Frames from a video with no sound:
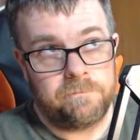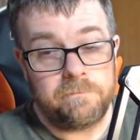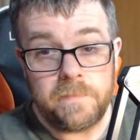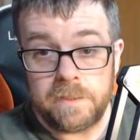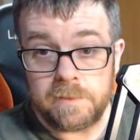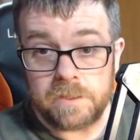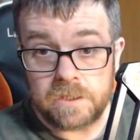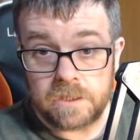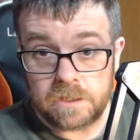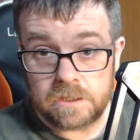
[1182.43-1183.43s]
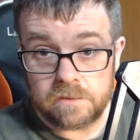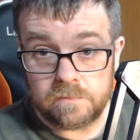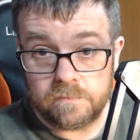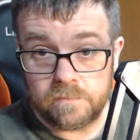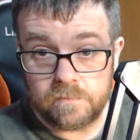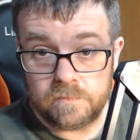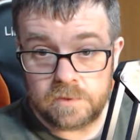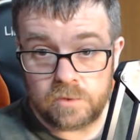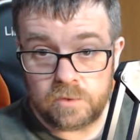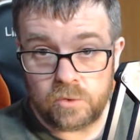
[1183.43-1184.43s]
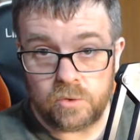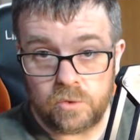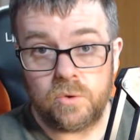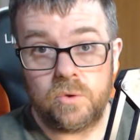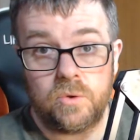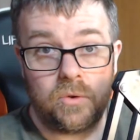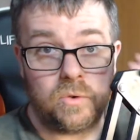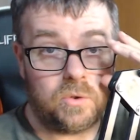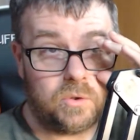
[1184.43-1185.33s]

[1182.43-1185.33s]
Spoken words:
maybe tonight or